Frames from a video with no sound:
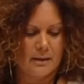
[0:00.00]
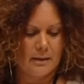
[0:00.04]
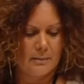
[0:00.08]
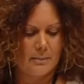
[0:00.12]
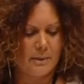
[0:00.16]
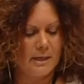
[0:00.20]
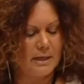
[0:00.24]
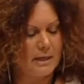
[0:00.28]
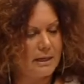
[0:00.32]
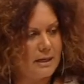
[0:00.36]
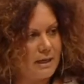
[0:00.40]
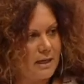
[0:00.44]

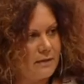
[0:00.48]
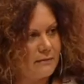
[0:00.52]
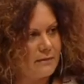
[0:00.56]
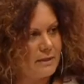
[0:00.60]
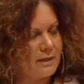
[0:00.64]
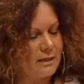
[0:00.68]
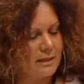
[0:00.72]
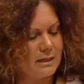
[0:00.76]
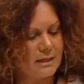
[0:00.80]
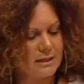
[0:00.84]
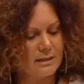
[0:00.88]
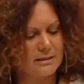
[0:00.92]
But
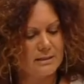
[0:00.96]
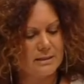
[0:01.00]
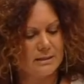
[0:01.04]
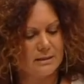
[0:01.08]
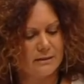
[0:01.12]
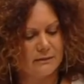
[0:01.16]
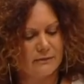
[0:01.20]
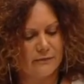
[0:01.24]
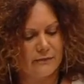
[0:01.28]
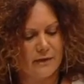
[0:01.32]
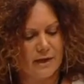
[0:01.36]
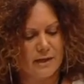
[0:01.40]
nevertheless, in
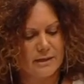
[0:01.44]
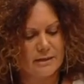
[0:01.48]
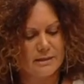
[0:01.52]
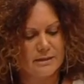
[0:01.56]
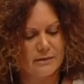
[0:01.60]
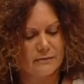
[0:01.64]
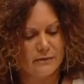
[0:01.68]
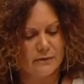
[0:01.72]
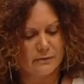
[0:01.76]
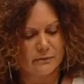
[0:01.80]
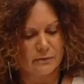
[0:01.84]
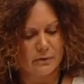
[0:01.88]
the face
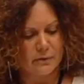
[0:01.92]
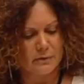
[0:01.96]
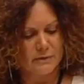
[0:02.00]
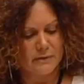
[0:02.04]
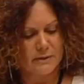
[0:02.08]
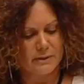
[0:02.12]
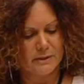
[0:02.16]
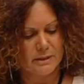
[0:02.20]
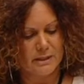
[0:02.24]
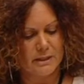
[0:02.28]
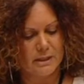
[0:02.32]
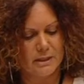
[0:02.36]
of
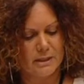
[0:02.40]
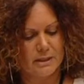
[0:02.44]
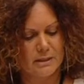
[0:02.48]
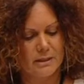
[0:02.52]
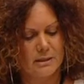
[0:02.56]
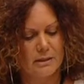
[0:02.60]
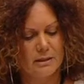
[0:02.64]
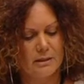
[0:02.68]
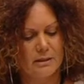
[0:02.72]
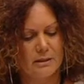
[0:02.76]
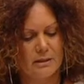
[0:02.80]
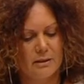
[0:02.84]
adversity,
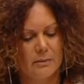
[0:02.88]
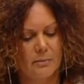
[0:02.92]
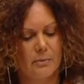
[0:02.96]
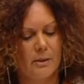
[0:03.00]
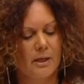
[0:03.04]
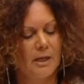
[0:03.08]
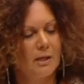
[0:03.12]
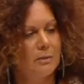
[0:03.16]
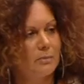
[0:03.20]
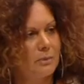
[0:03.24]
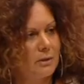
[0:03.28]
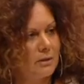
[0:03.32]
the
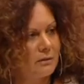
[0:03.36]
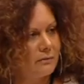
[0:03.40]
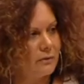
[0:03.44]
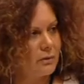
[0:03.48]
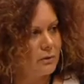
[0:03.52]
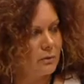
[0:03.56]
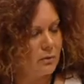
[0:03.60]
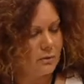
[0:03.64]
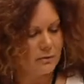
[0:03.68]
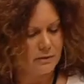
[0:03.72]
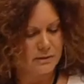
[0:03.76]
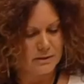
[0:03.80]
people of the
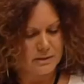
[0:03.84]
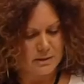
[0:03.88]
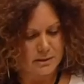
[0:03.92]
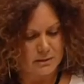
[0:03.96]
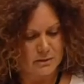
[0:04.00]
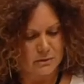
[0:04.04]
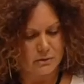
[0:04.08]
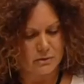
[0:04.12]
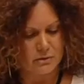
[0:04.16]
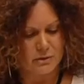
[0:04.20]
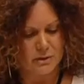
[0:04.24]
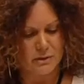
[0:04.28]
Northern
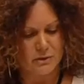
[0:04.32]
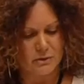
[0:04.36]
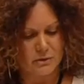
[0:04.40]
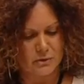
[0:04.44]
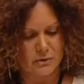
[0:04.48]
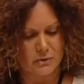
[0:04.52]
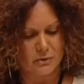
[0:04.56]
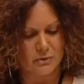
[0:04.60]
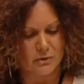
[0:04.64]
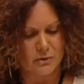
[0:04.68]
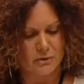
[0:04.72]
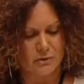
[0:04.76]
Territory
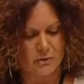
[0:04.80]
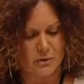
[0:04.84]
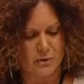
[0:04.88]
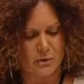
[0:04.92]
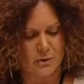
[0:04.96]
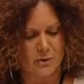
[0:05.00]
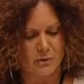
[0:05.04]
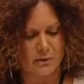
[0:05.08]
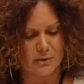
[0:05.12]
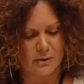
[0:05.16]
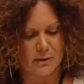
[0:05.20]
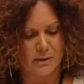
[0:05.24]
stood
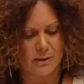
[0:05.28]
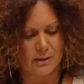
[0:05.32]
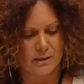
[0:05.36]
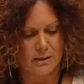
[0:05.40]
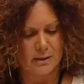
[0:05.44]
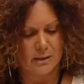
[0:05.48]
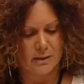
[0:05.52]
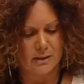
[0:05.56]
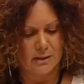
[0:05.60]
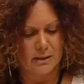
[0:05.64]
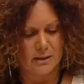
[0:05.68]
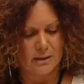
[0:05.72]
strong
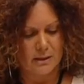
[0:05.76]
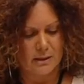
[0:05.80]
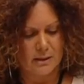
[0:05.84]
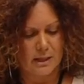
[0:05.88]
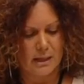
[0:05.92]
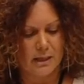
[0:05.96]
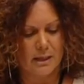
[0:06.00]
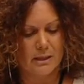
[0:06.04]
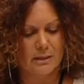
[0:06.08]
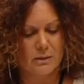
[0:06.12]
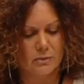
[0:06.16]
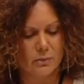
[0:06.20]

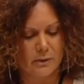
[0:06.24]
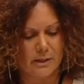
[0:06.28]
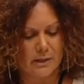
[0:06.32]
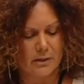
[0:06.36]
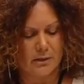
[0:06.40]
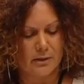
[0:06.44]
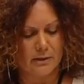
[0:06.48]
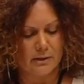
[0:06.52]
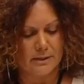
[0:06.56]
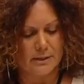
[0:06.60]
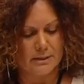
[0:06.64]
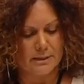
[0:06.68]
and we
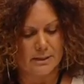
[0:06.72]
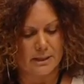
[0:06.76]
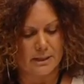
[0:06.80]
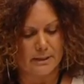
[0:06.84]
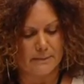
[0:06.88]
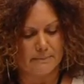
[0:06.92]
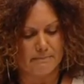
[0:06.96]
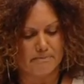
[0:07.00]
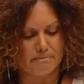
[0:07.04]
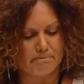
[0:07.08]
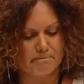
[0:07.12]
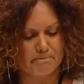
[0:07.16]
got it
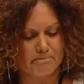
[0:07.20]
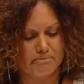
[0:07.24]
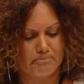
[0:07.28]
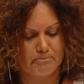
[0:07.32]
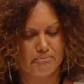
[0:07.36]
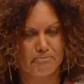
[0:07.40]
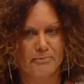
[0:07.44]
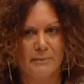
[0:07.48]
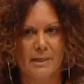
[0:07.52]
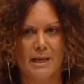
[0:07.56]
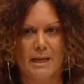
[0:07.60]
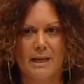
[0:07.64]
done.
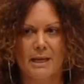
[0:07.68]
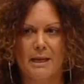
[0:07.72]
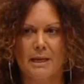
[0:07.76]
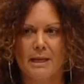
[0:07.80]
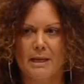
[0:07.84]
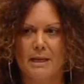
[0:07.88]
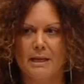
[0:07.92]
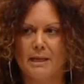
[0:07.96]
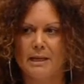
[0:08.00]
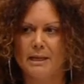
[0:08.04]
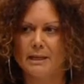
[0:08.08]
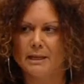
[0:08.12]

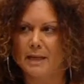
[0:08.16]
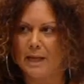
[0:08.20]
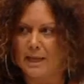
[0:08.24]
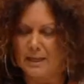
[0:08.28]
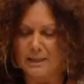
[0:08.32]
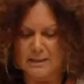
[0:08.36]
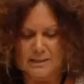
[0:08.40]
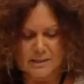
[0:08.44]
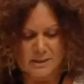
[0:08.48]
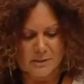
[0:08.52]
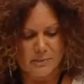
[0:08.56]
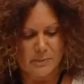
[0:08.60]
In
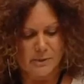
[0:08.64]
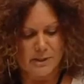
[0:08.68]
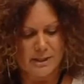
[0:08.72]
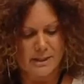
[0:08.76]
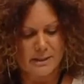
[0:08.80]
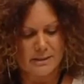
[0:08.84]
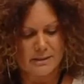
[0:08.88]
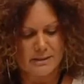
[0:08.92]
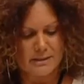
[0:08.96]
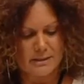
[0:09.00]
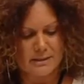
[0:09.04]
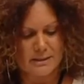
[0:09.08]
Alice
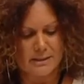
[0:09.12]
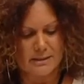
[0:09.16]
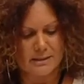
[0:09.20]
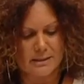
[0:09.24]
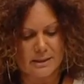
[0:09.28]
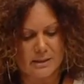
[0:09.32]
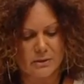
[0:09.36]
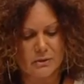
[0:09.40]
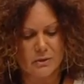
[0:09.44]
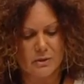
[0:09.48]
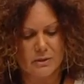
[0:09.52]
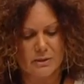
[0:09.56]
Springs, the
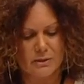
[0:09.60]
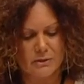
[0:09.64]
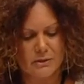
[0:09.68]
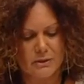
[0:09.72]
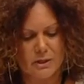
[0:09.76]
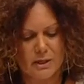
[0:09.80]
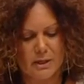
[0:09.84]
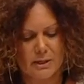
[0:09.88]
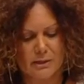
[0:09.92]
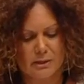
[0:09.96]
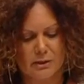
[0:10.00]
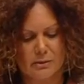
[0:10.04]
Central
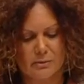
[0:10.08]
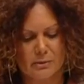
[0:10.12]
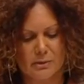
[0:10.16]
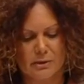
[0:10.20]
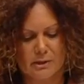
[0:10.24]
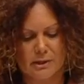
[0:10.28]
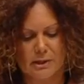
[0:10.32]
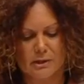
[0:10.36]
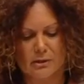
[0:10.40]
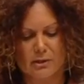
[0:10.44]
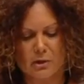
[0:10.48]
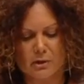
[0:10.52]
Australian
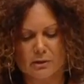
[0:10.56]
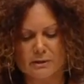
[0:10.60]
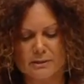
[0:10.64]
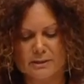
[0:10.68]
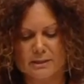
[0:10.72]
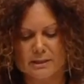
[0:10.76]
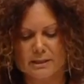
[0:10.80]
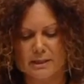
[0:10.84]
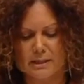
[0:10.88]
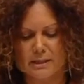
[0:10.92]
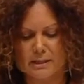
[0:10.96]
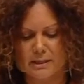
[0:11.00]
community got
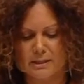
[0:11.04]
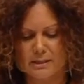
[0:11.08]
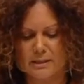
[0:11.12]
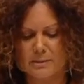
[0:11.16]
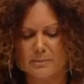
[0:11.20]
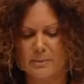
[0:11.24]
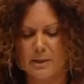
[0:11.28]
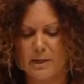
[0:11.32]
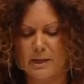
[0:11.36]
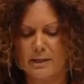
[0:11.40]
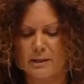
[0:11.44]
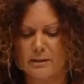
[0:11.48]
together to
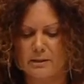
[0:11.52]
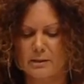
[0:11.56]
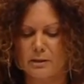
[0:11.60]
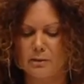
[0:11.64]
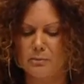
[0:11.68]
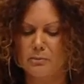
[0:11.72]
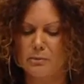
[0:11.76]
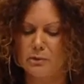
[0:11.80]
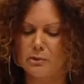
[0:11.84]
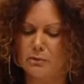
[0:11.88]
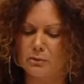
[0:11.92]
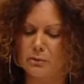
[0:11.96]
paint a
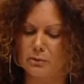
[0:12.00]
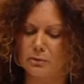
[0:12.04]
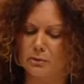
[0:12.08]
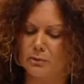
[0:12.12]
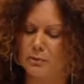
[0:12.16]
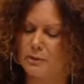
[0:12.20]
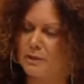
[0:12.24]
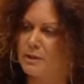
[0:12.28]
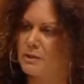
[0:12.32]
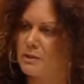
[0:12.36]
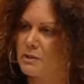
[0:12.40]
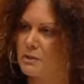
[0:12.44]
mural
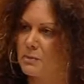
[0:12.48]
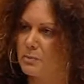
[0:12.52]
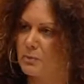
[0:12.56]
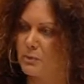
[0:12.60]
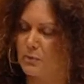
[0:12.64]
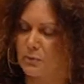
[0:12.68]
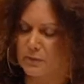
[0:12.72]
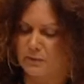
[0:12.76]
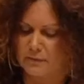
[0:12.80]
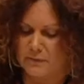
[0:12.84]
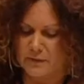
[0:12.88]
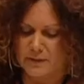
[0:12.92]
in
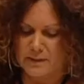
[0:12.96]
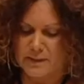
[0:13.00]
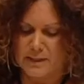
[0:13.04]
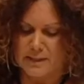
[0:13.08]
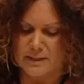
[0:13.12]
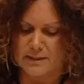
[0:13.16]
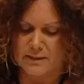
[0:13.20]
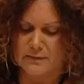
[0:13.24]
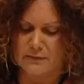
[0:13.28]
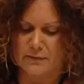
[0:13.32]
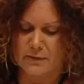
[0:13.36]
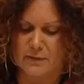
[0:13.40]
support of the
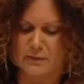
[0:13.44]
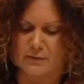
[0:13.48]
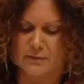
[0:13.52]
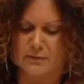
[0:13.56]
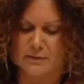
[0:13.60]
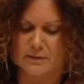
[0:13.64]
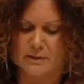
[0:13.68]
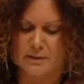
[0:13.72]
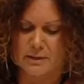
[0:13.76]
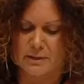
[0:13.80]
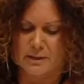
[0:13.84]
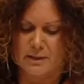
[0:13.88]
yes vote.